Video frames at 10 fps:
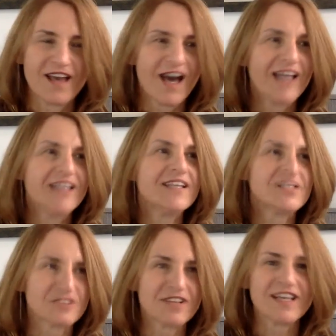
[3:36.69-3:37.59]
I
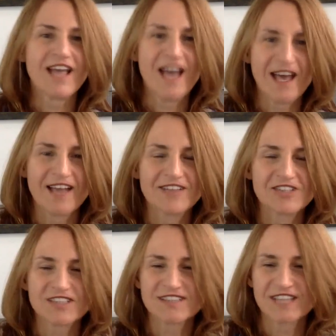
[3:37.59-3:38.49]
literally had,
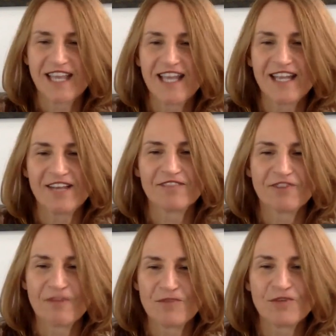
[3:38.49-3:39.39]
just Katie,
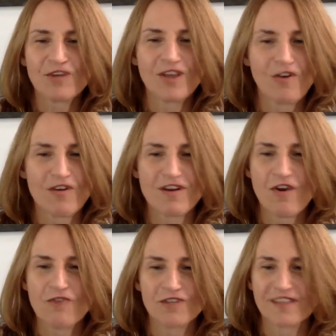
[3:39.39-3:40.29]
from you alone,
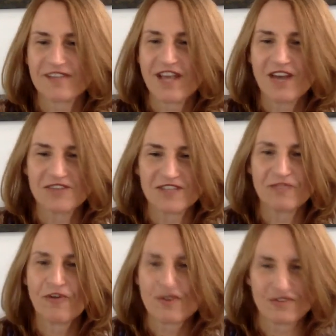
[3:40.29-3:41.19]
over 300
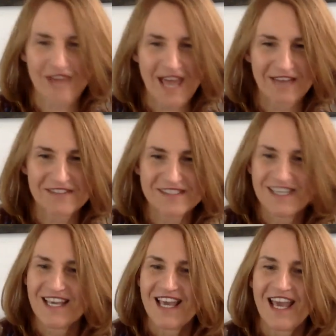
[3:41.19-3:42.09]
photographs
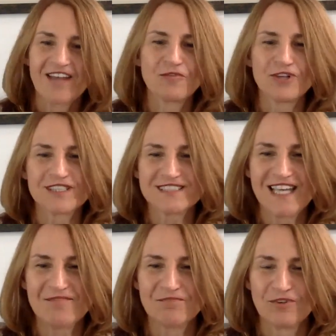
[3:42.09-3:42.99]
and work
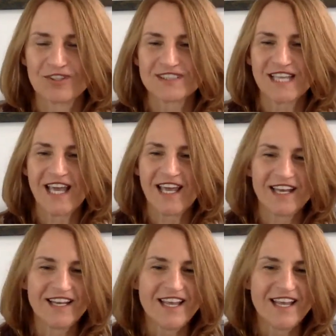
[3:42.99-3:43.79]
samples and